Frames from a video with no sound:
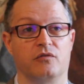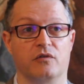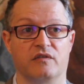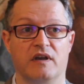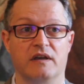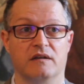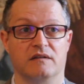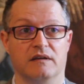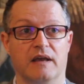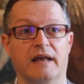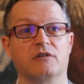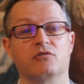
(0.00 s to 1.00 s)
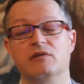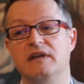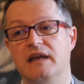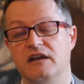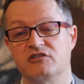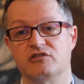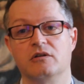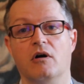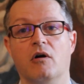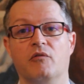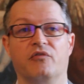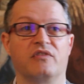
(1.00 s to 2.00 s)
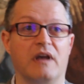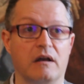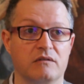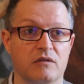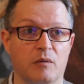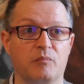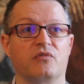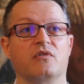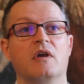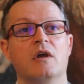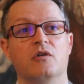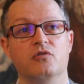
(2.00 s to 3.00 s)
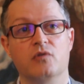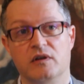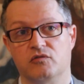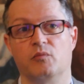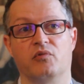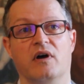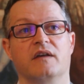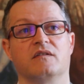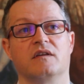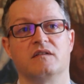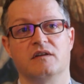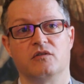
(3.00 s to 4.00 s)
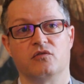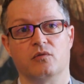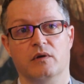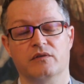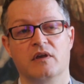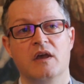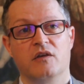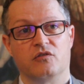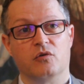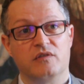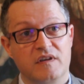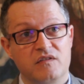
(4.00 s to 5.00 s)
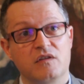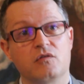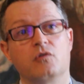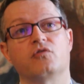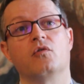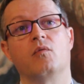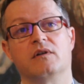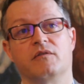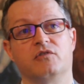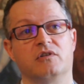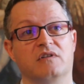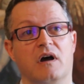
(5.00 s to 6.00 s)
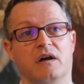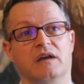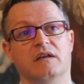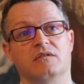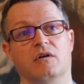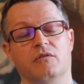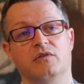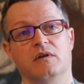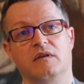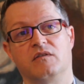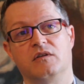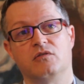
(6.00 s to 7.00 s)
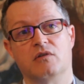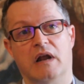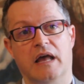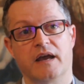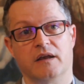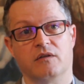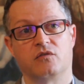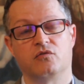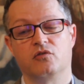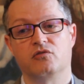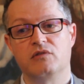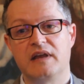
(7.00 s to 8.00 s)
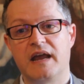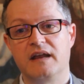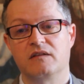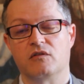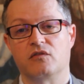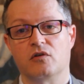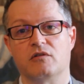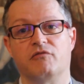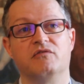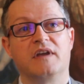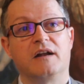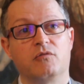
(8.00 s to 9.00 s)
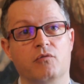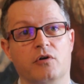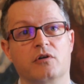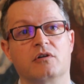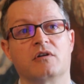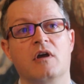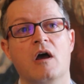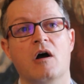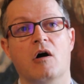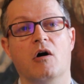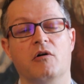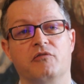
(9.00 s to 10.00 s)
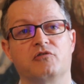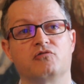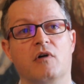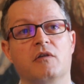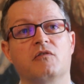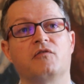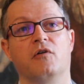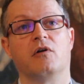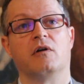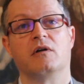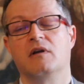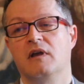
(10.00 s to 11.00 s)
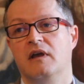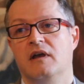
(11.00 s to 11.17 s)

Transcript: to society and creation of startups, new enterprises and so on. So this is also one of the targets of the EC2U Alliance, to create a sort of network of transfer